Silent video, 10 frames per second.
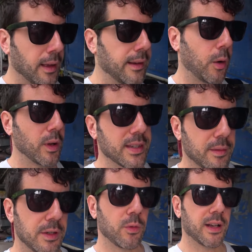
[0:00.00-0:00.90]
Now, what
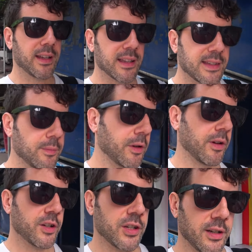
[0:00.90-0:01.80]
time do you want to get to
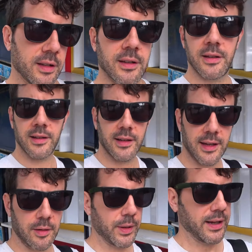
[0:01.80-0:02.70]
immigration
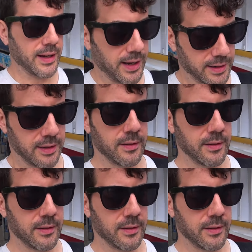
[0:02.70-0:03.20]
in Bangkok?